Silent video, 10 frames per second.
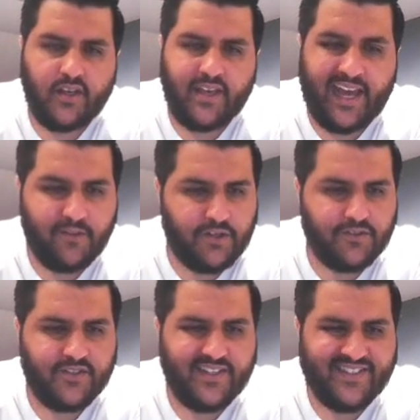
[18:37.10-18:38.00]
Callum
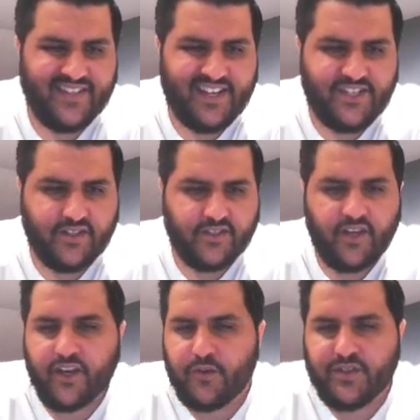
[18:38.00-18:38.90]
Wilson is injured. So
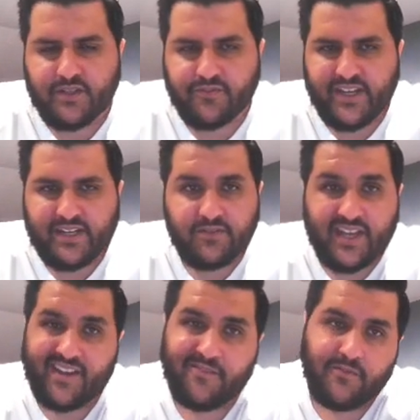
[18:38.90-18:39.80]
I could always upgrade him to
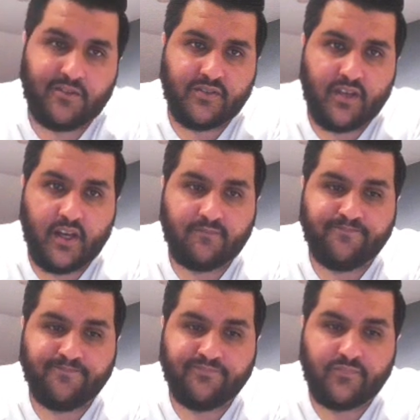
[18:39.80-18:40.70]
Callum
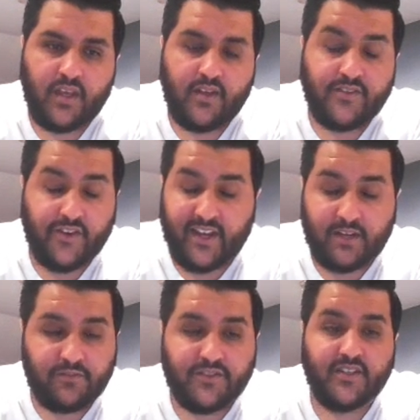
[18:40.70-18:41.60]
Wilson,
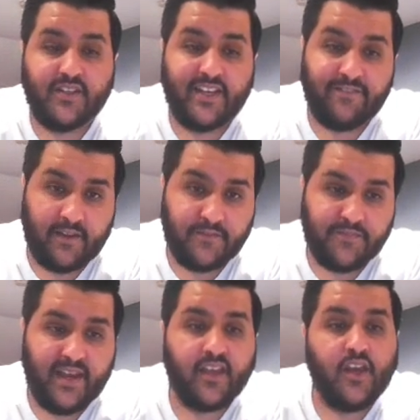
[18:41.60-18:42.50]
if he comes
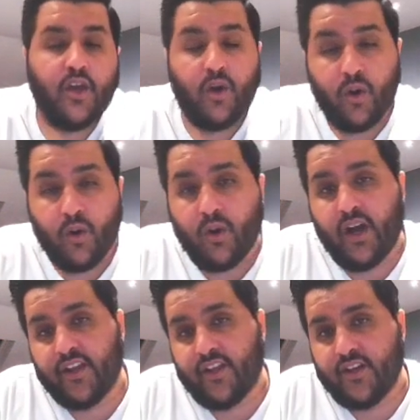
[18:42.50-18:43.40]
back. Or
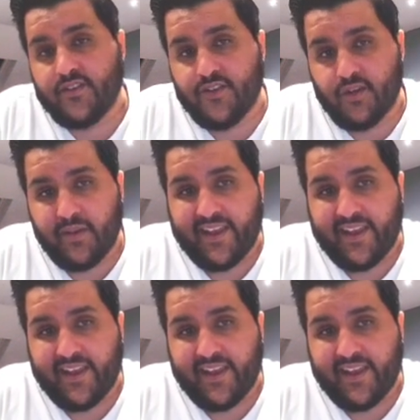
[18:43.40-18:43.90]
I could go to Dominic